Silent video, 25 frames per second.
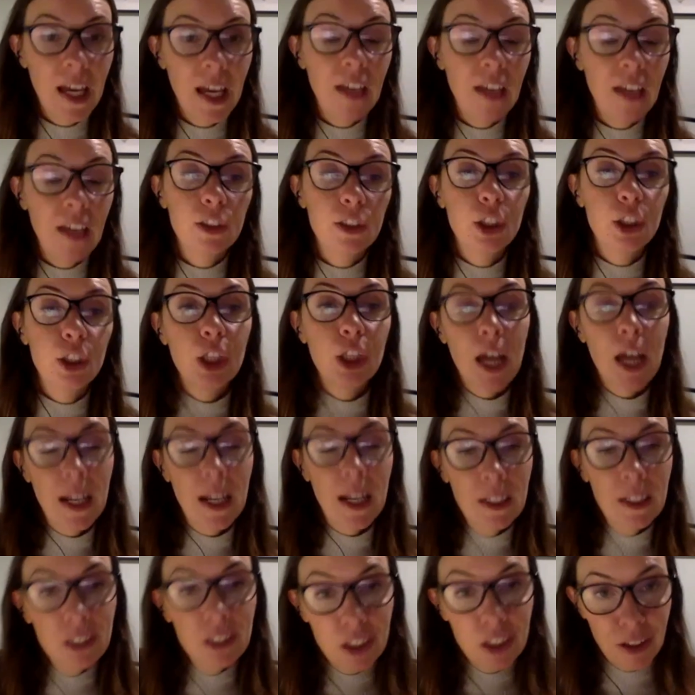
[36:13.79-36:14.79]
And you're
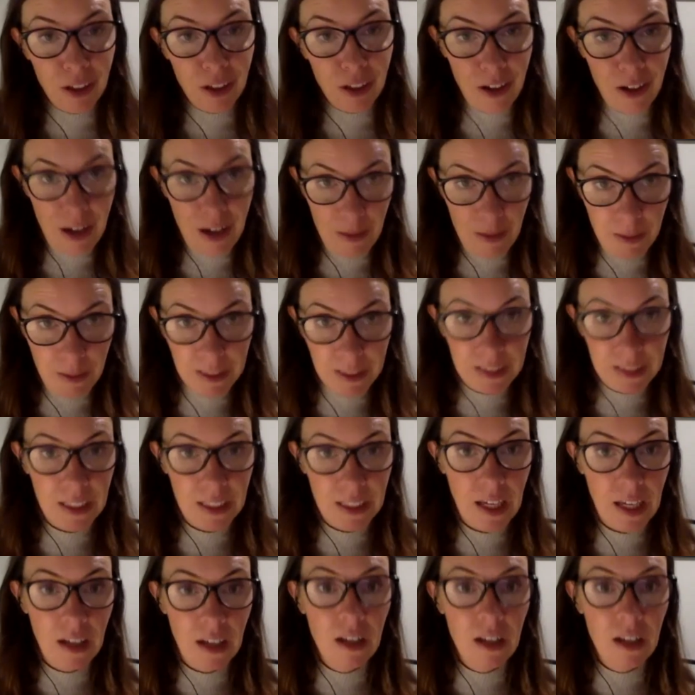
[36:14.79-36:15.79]
challenging your habits
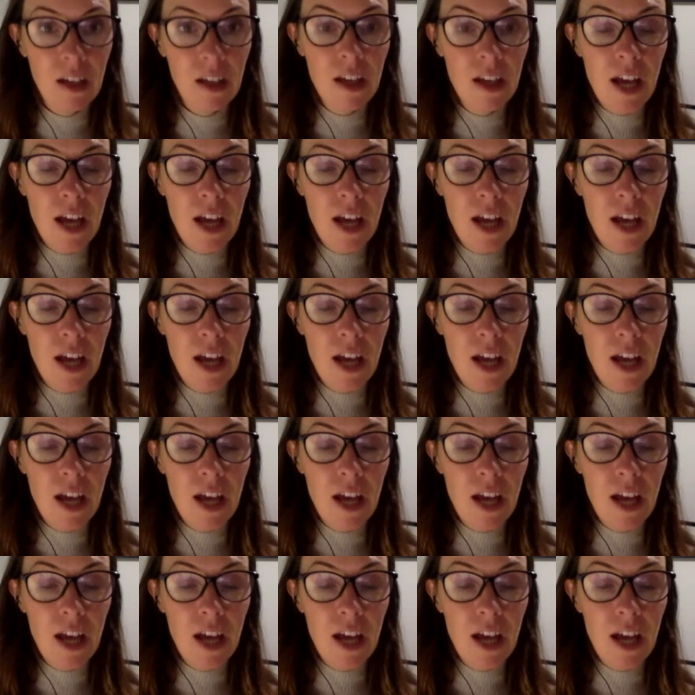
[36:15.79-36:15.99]
then,